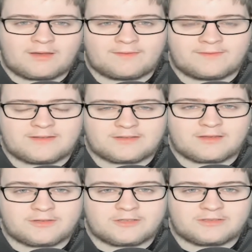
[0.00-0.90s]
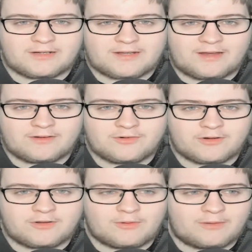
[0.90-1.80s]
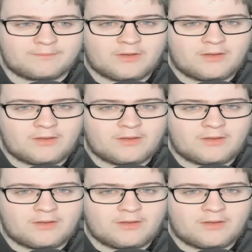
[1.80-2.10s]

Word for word: And these are things that can trick you out.